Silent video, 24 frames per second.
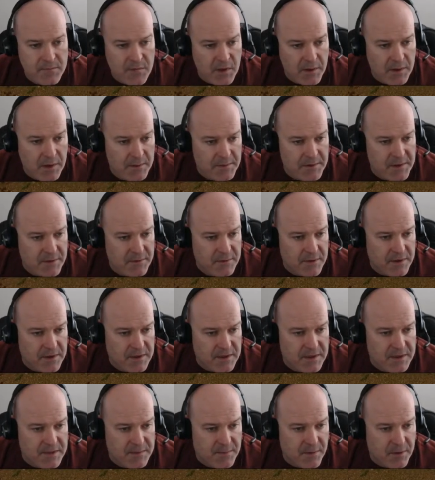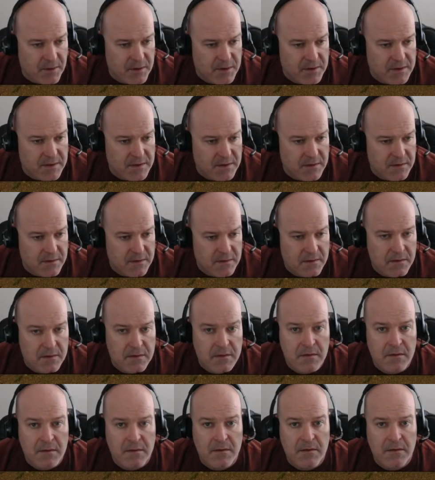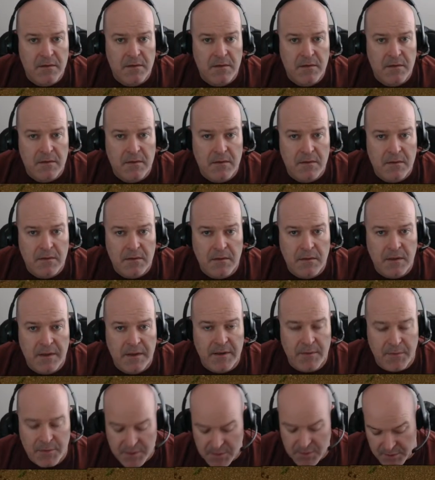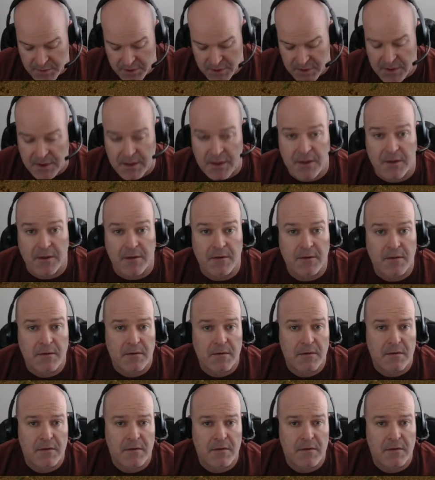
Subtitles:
Alright, how are we doing on these parts? I think we're doing good here.